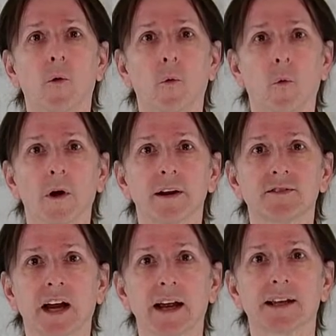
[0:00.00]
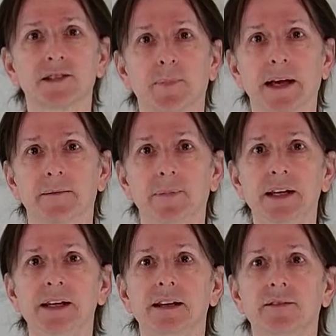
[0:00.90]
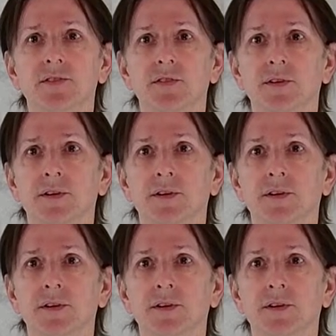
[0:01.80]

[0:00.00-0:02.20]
One of Taika's pet peeves